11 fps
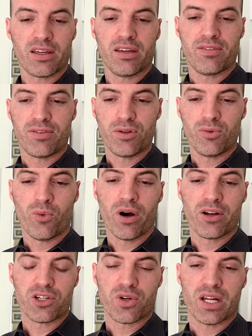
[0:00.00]
if you
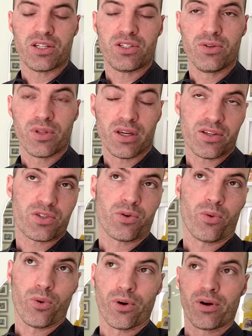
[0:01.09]
want to try to do this,
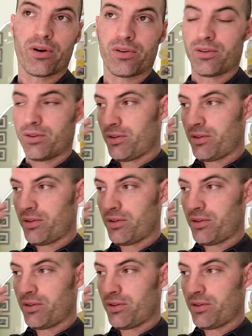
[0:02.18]
or,